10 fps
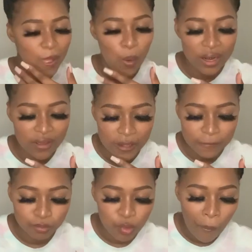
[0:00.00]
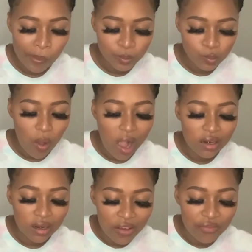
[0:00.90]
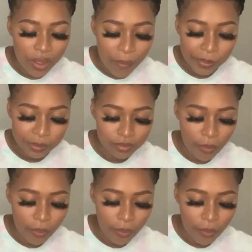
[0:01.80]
whatever. I love them,